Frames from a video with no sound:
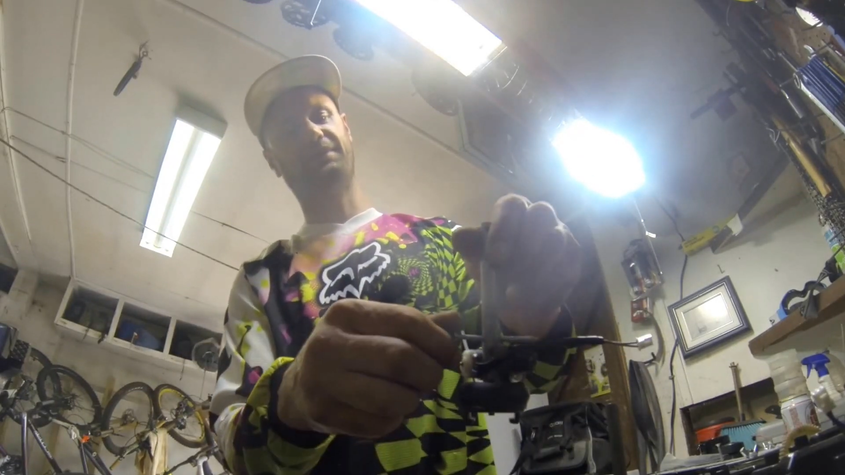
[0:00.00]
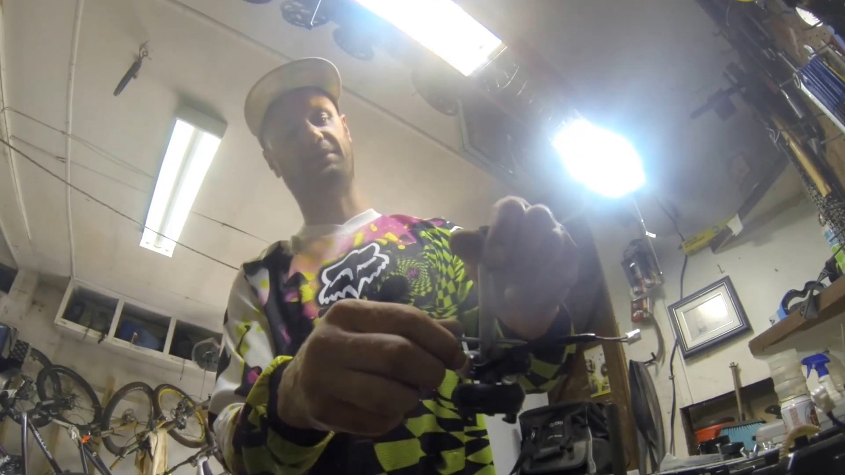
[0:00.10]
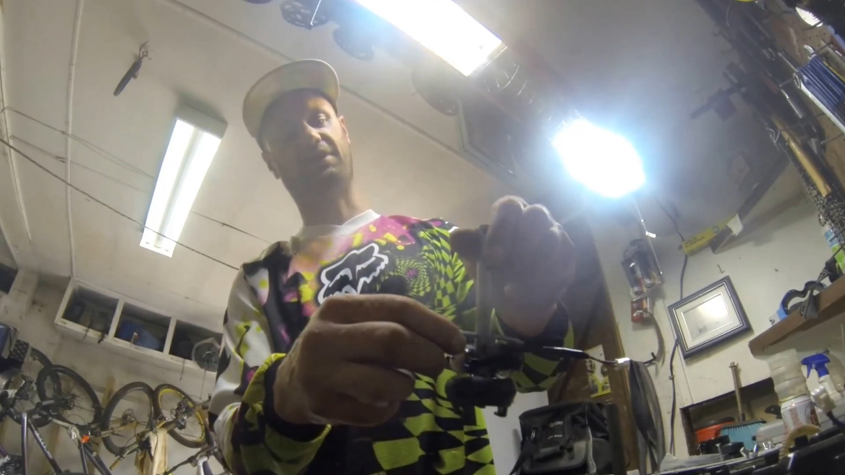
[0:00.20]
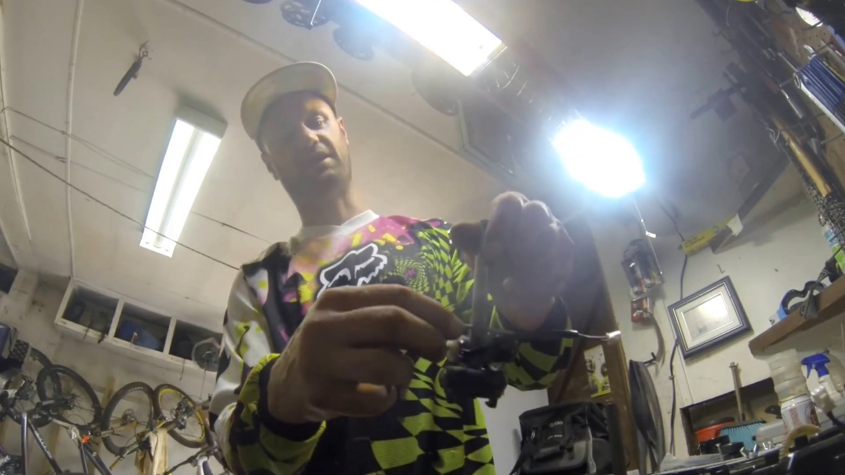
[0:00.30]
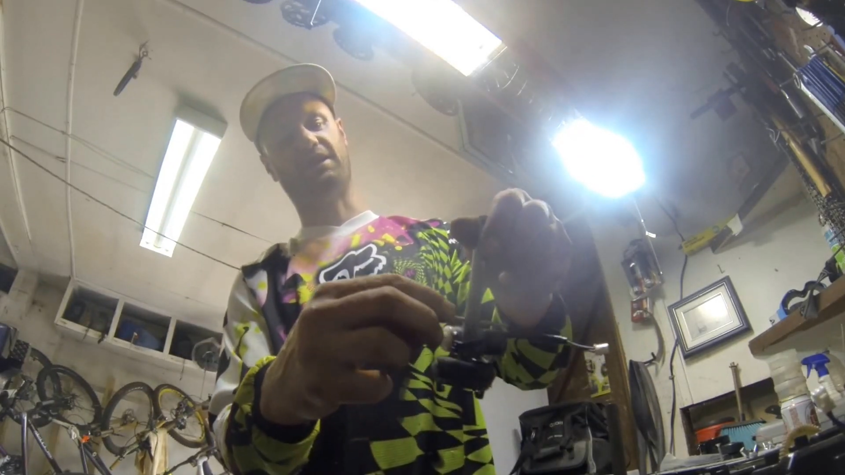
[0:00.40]

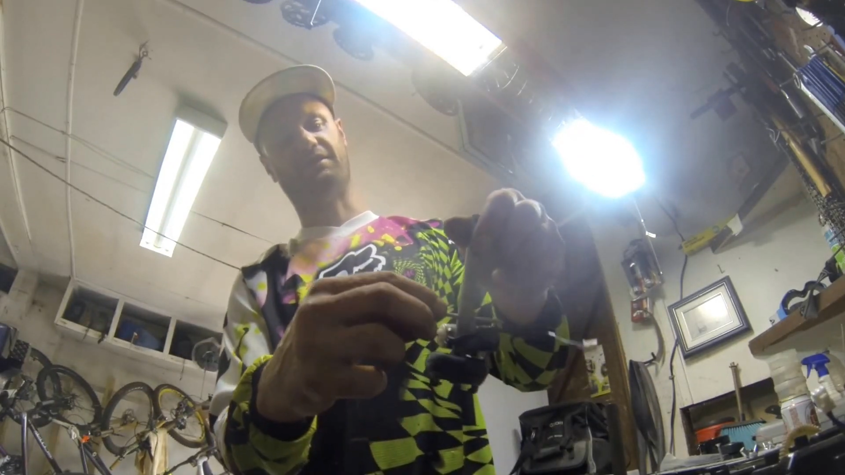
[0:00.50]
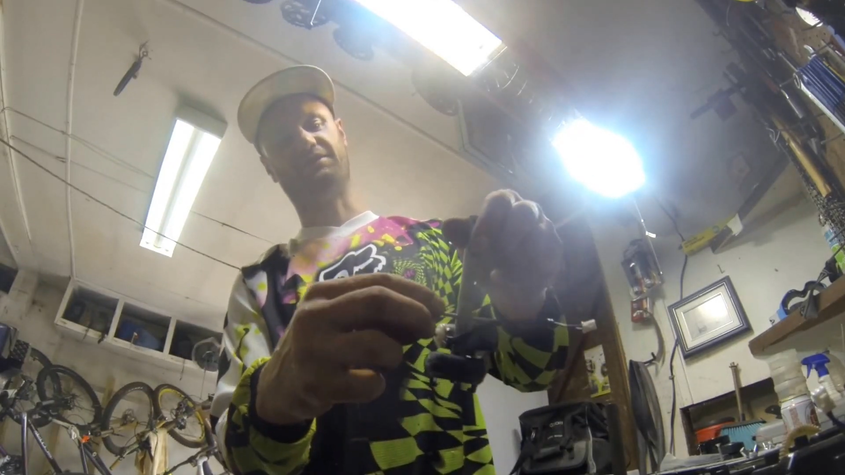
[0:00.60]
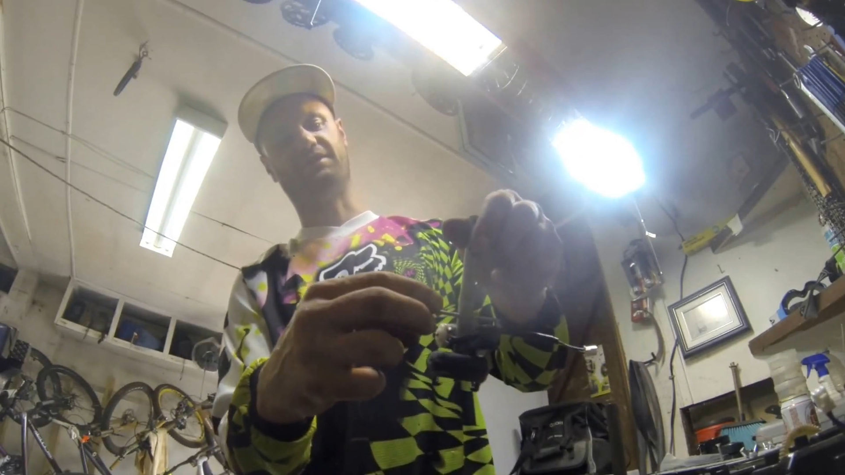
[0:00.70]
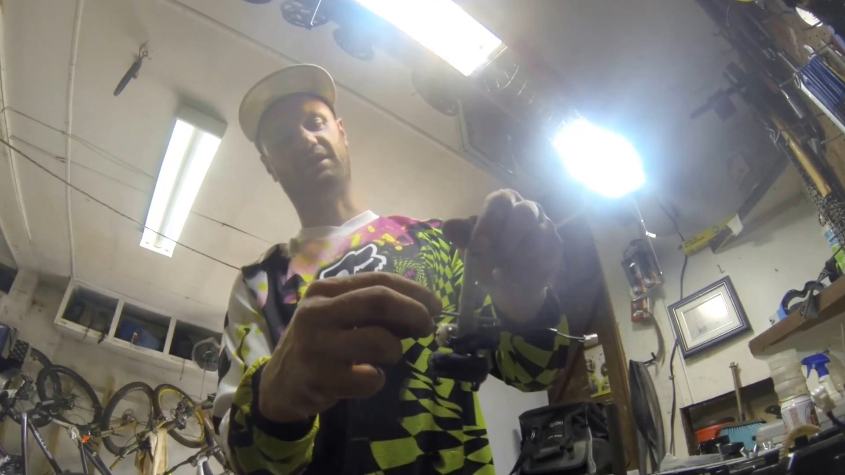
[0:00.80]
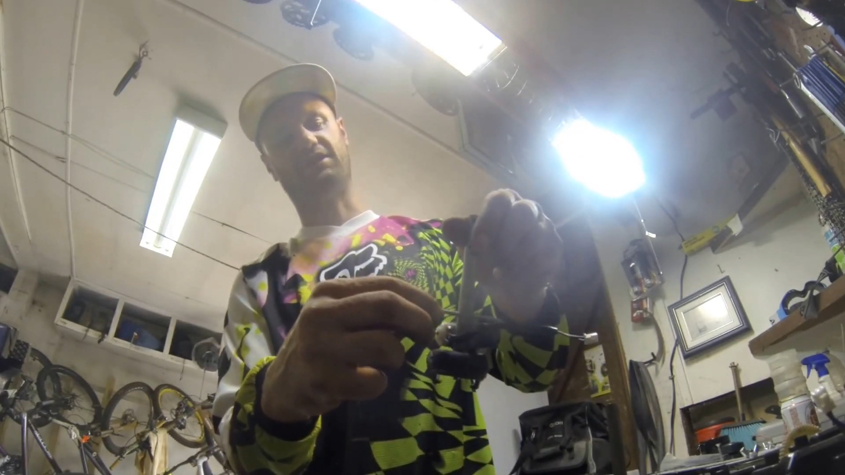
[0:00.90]
Right now it's
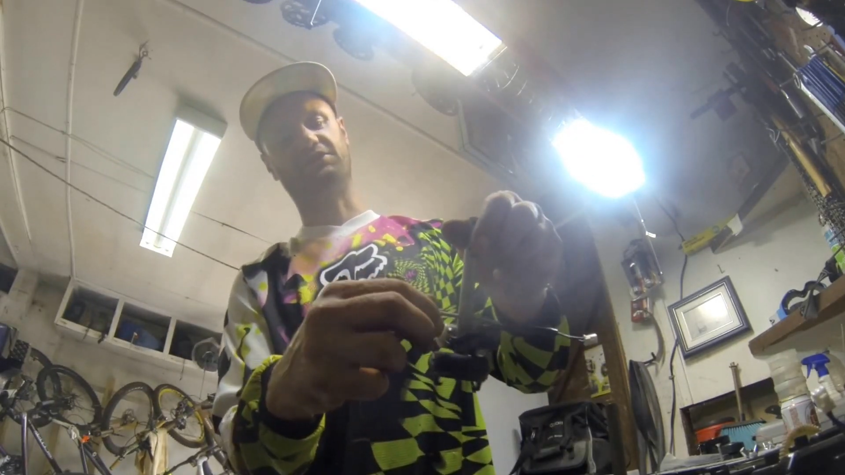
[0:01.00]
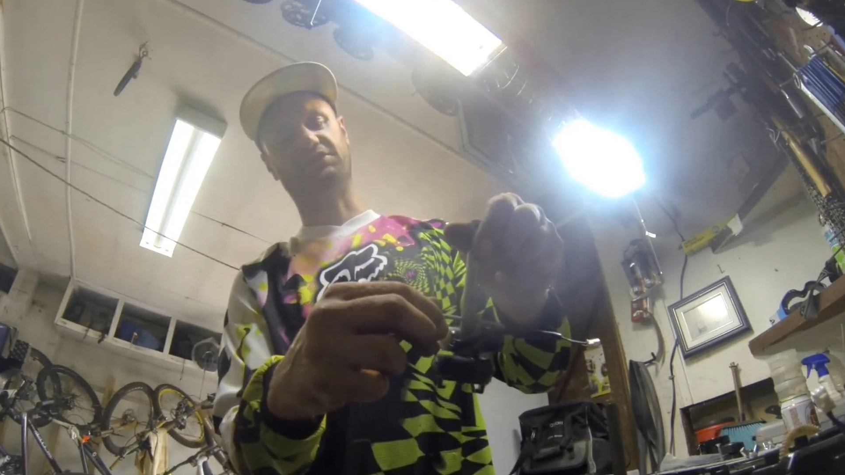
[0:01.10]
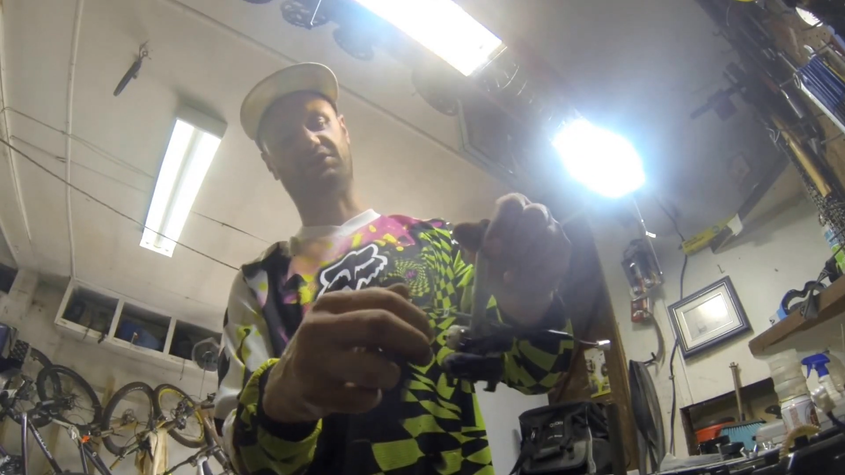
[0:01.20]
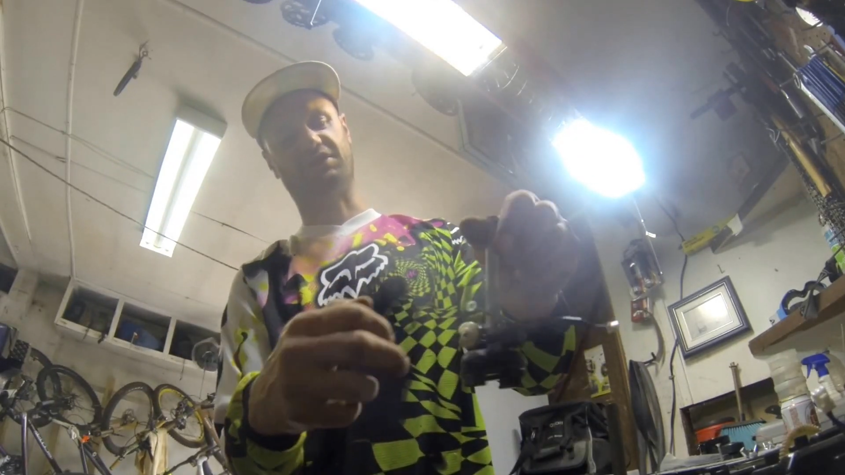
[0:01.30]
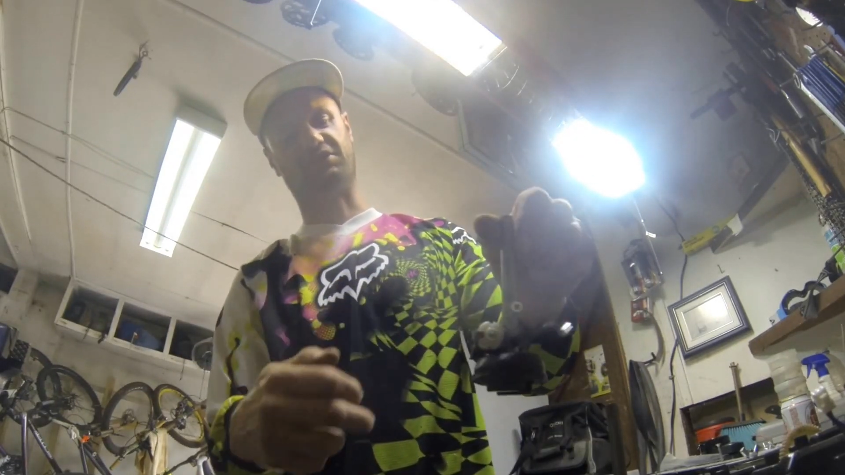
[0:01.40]
not actually
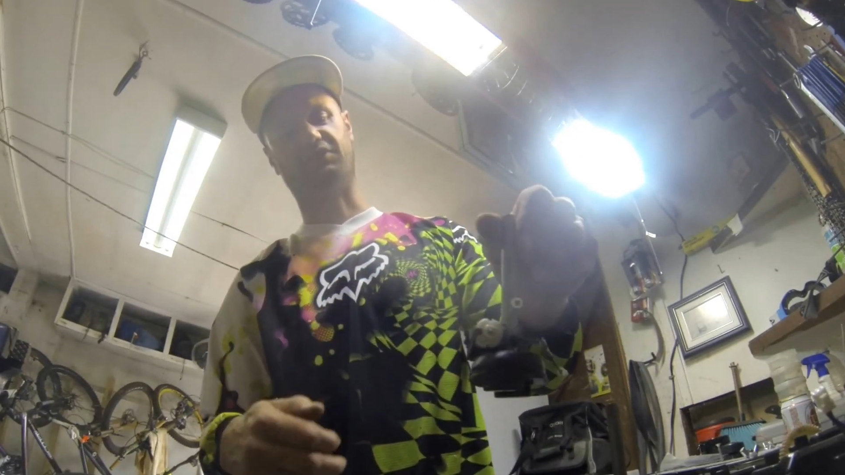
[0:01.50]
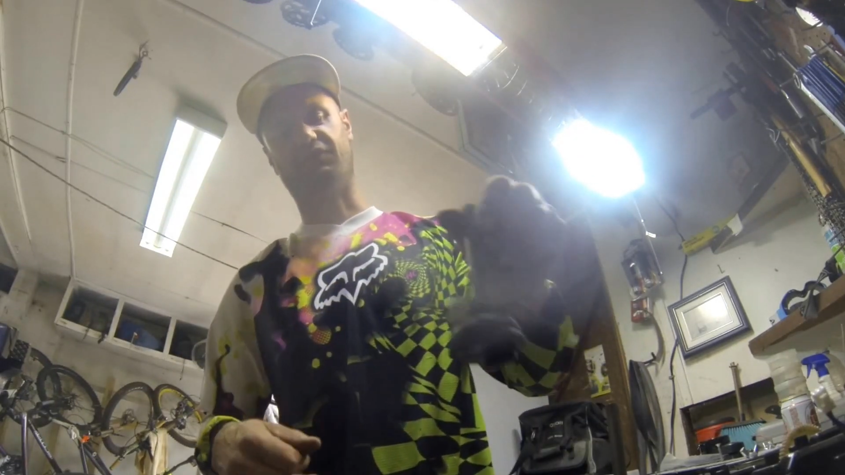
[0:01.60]
essential